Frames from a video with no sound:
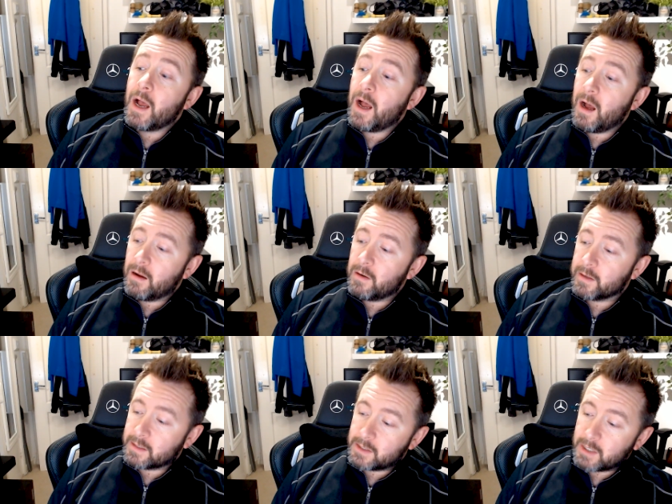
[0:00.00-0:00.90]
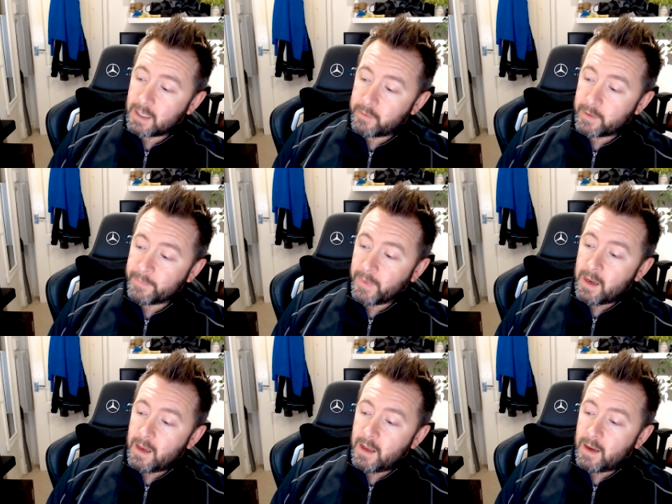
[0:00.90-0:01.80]
oh, look, it's January.
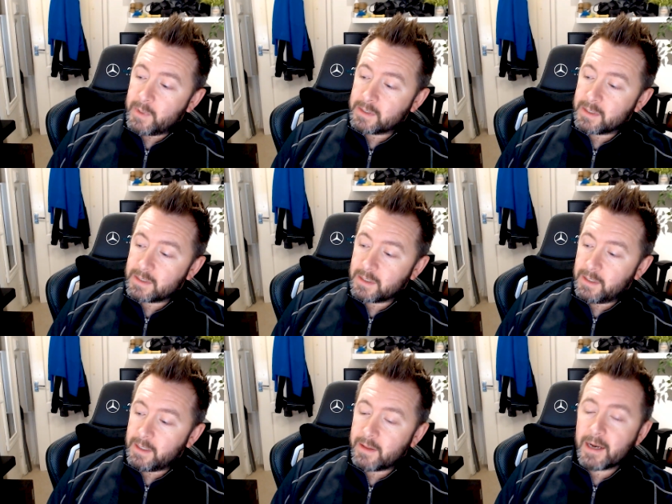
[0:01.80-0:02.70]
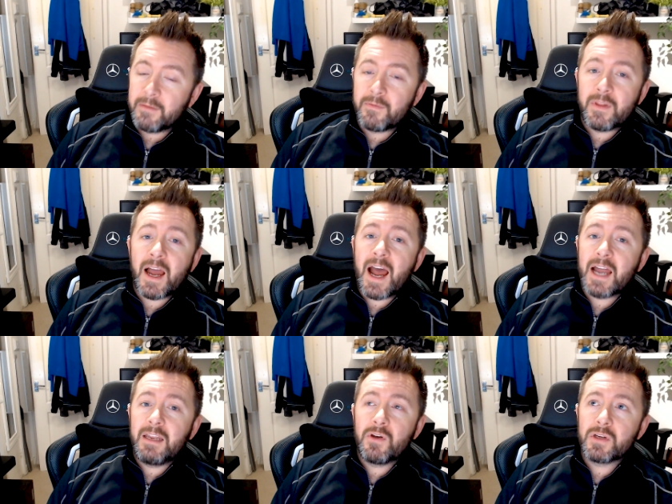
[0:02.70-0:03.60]
That means it's the
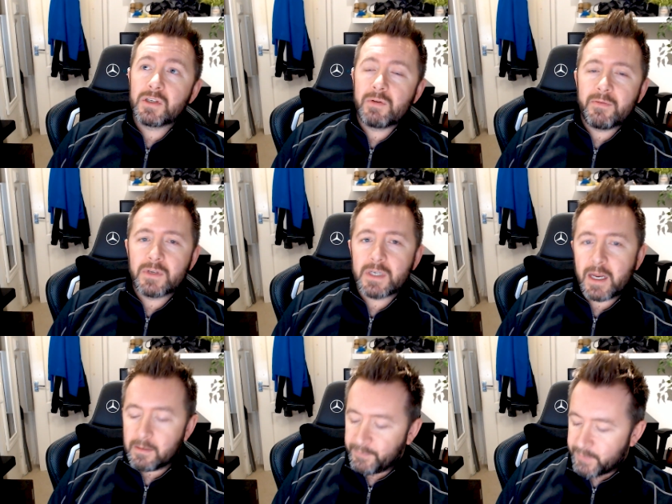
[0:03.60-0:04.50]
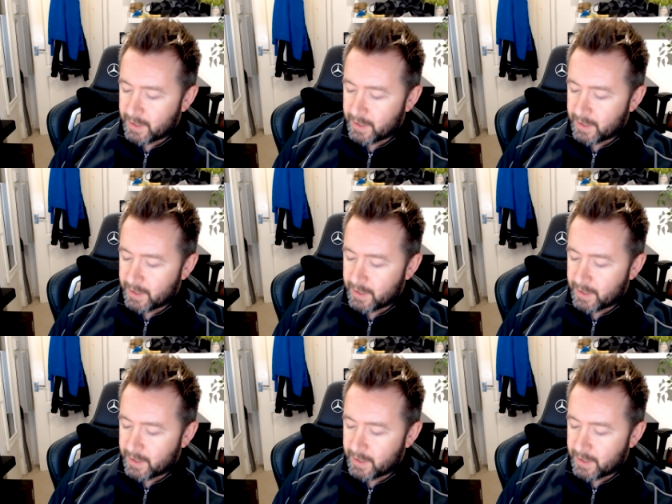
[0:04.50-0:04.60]
anniversary of the channel.